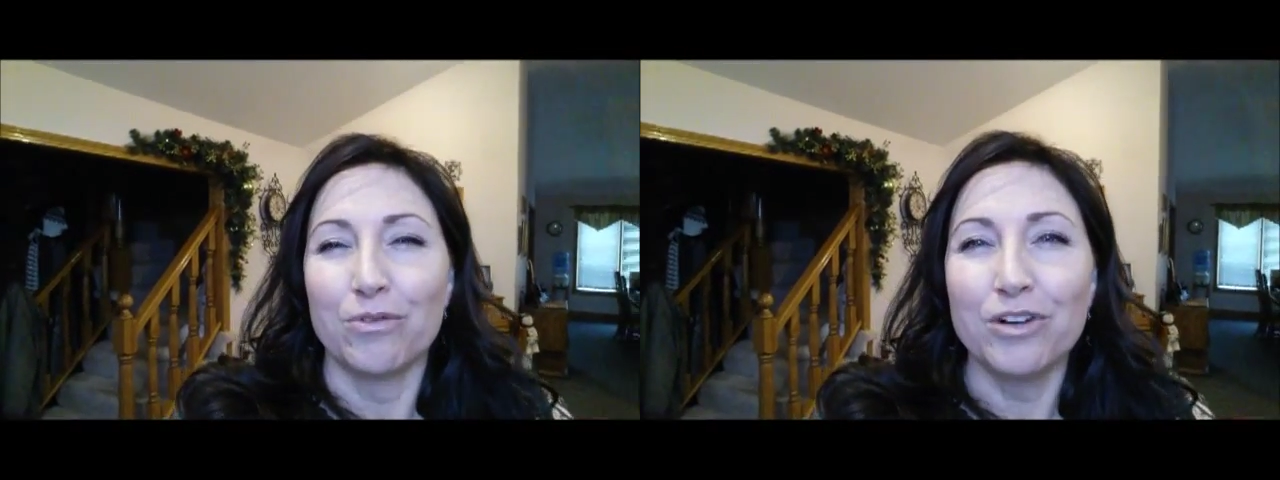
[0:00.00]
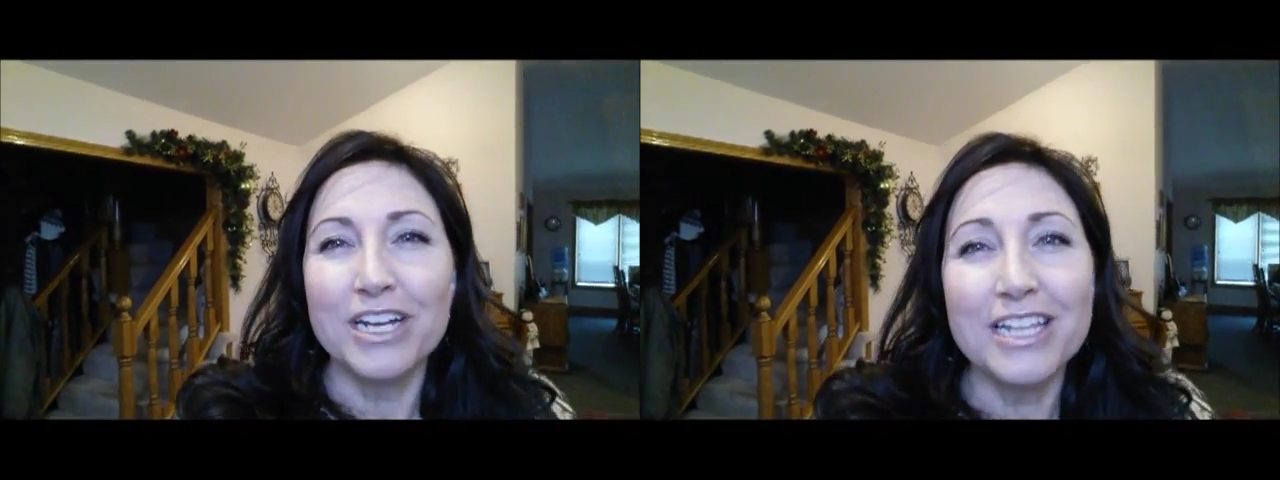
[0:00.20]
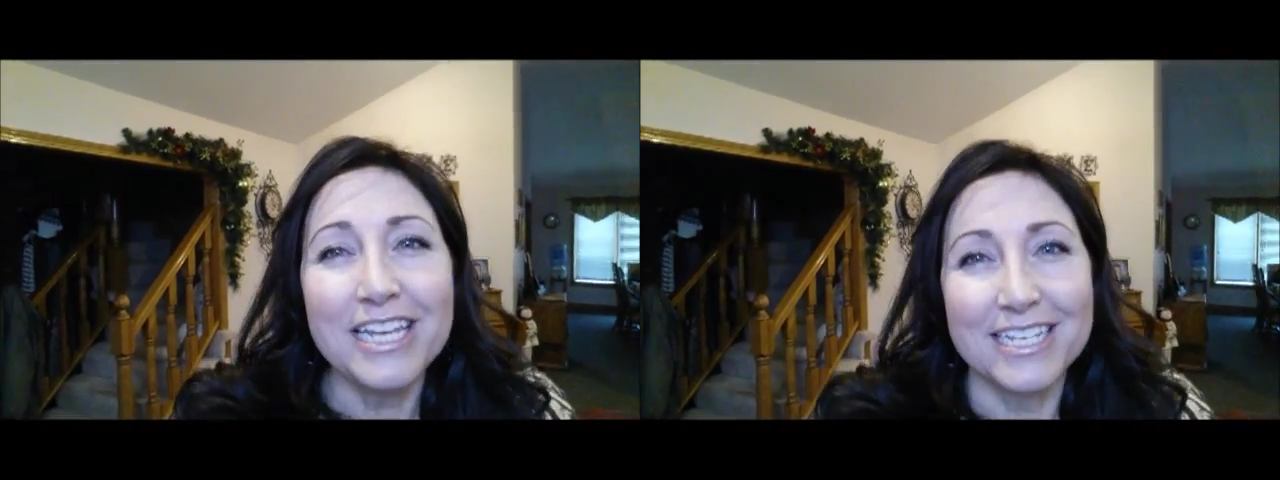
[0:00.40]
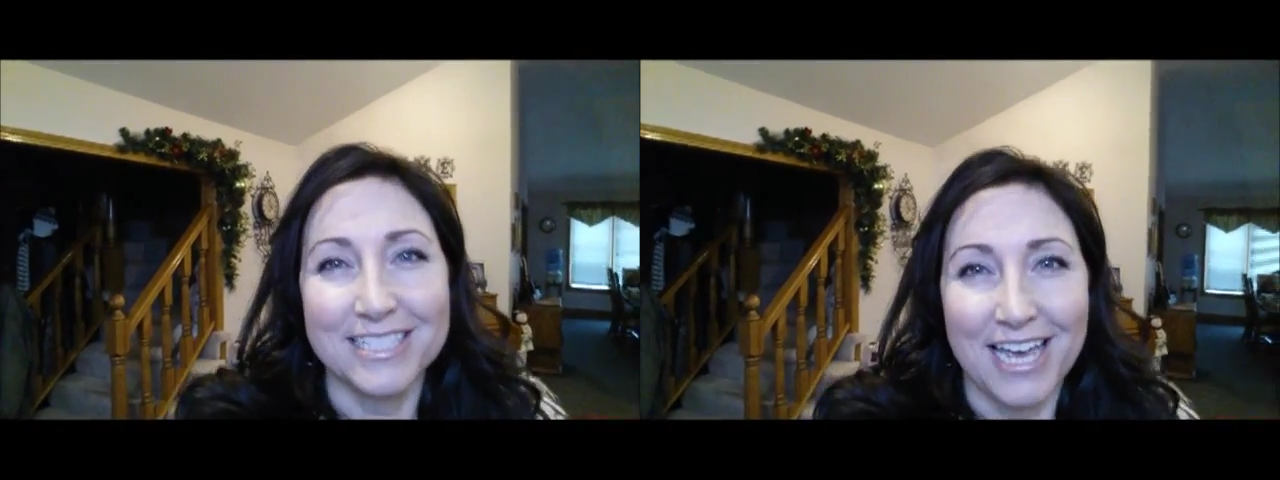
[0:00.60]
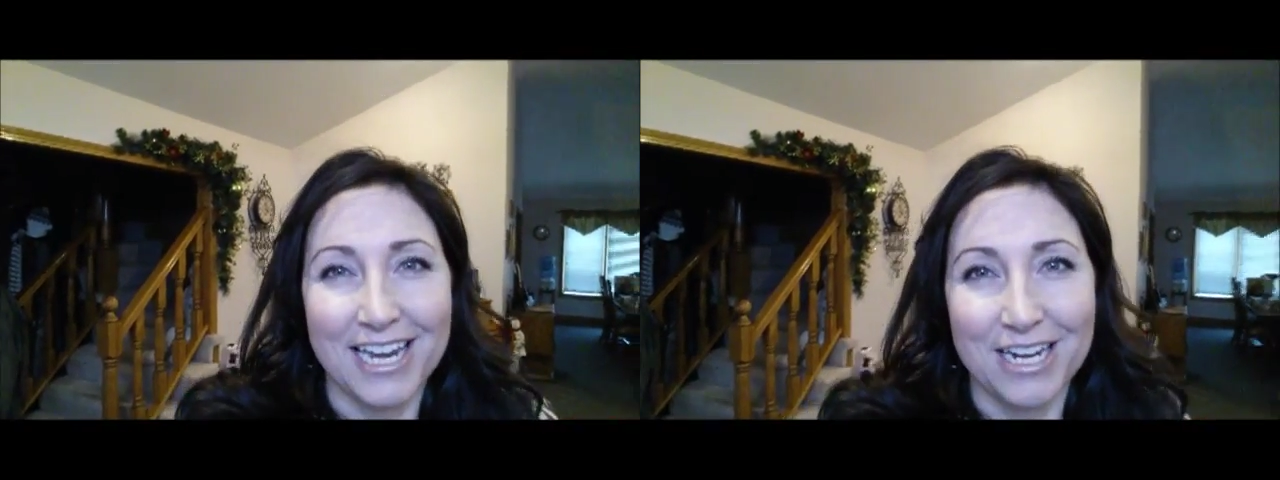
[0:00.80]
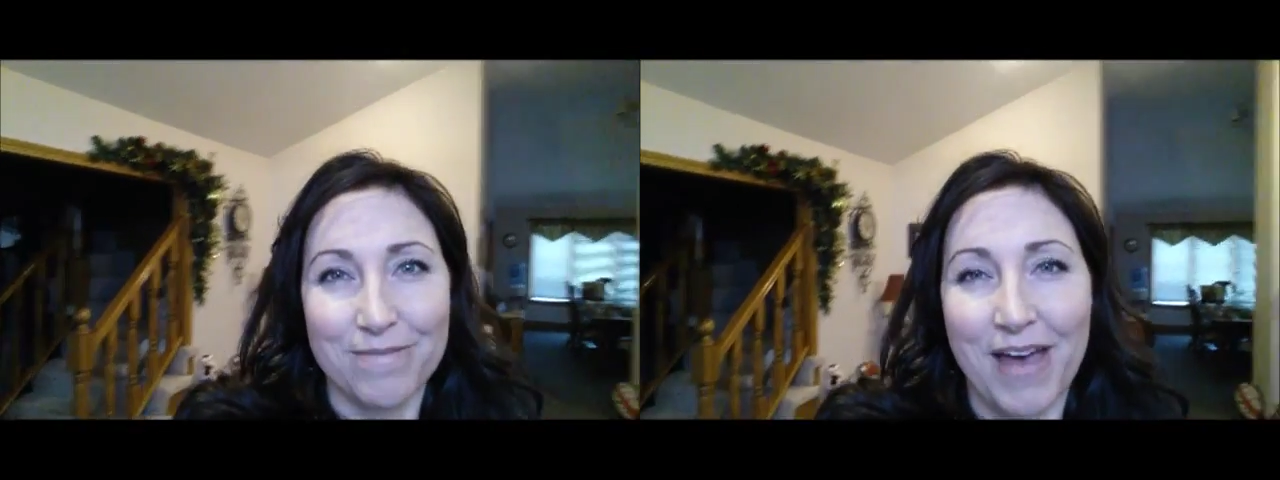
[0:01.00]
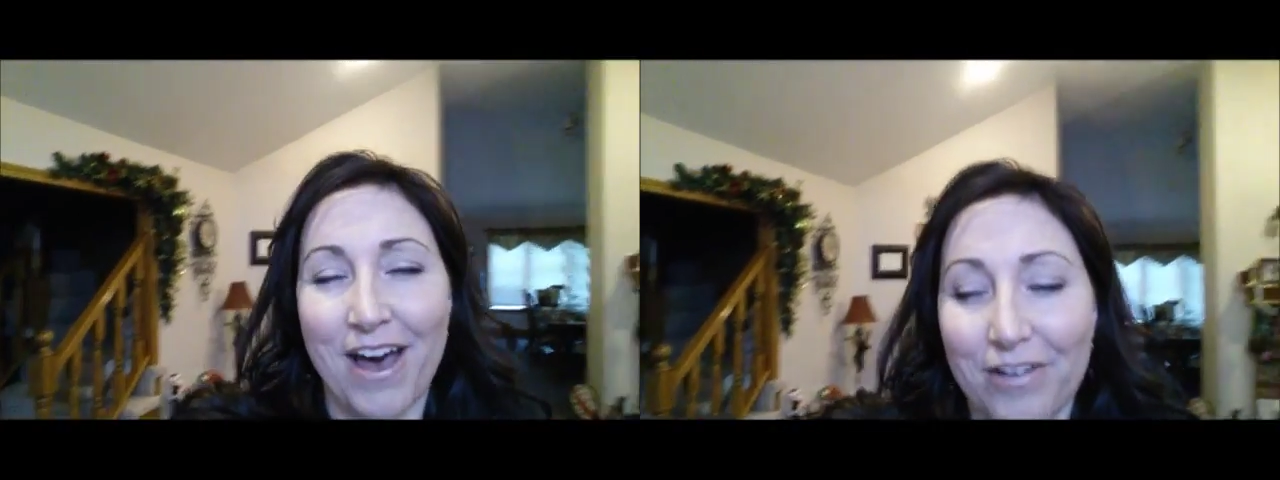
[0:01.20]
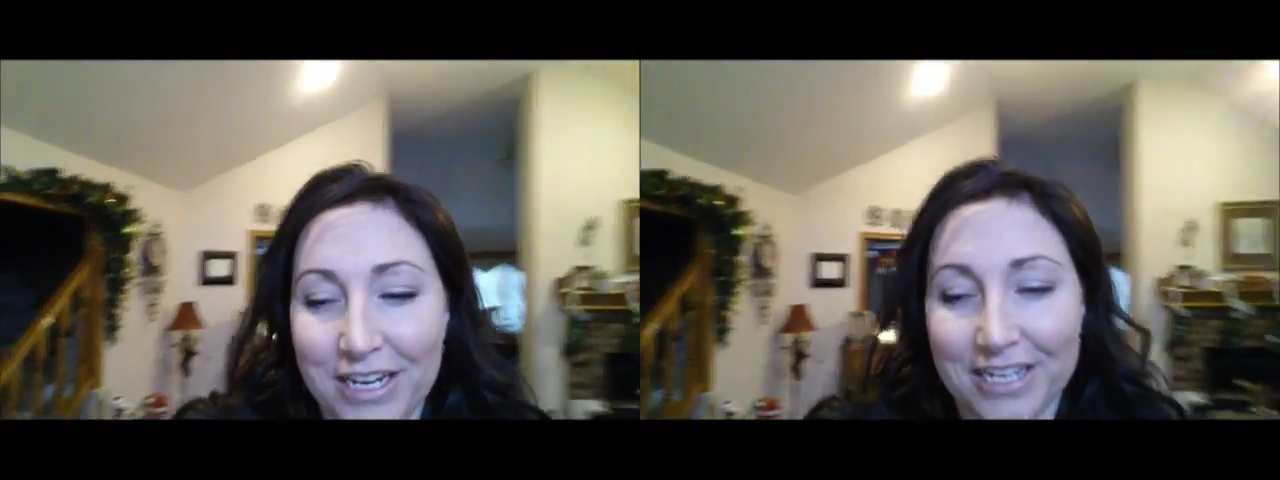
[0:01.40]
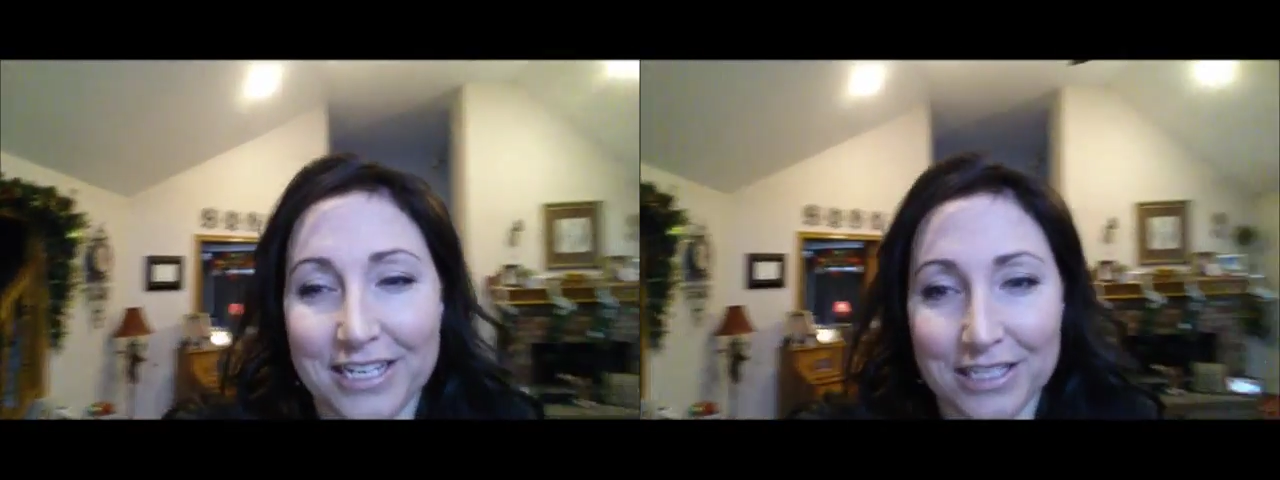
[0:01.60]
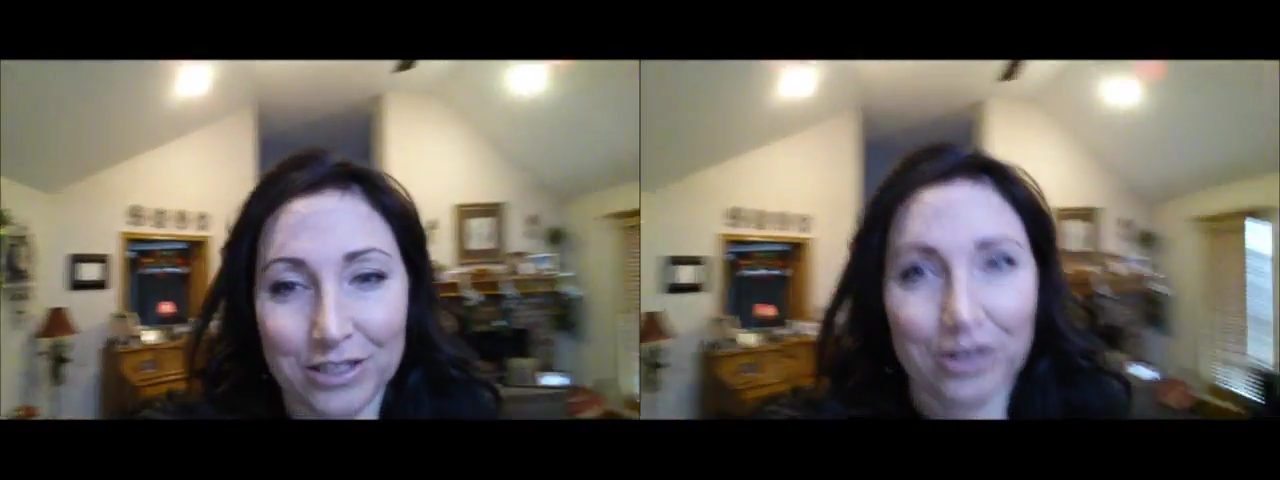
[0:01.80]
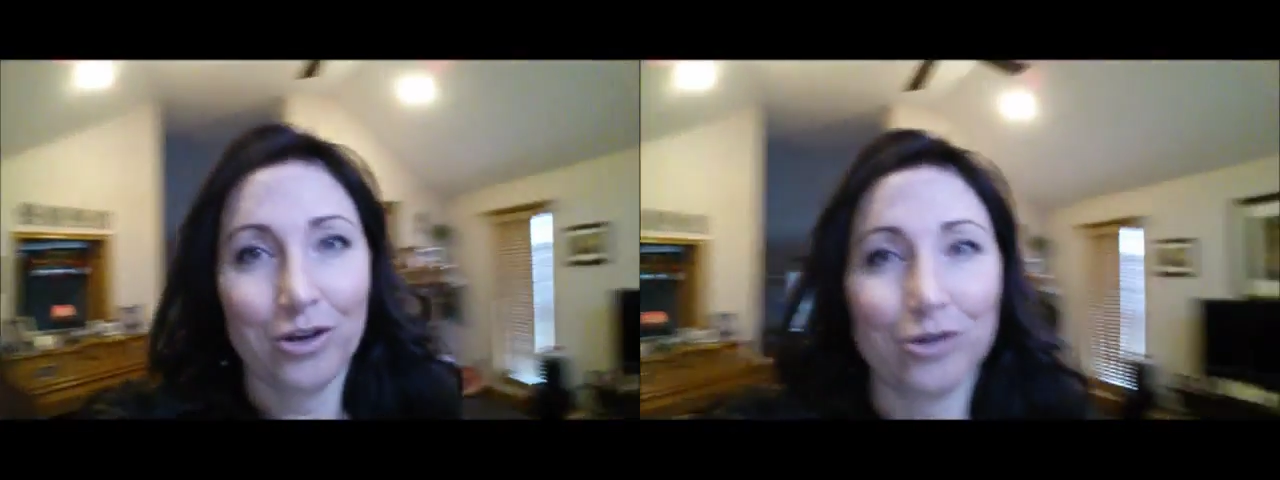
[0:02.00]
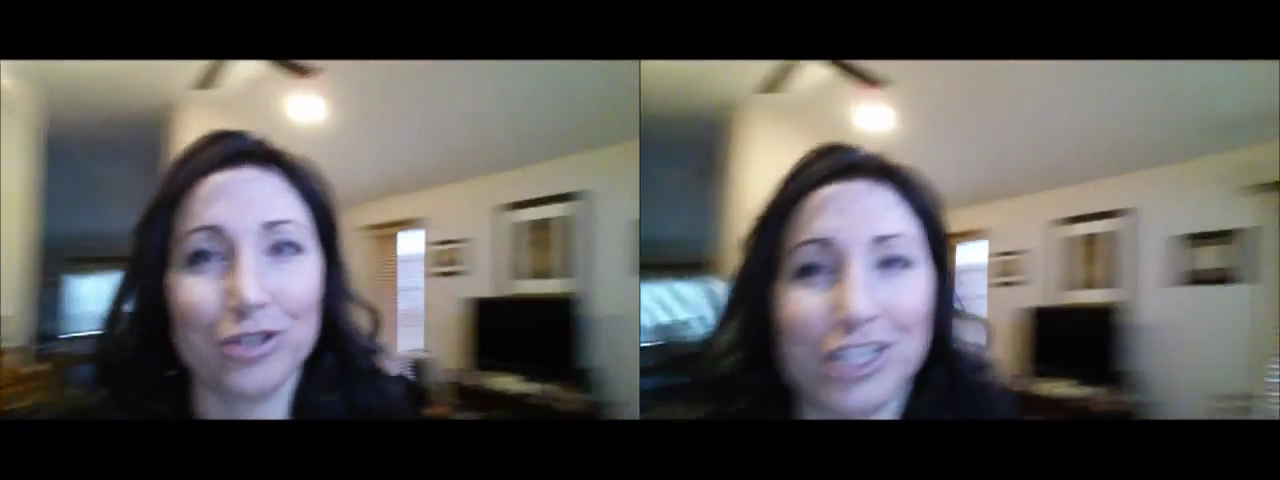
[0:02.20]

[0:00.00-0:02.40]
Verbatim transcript: really excited about is who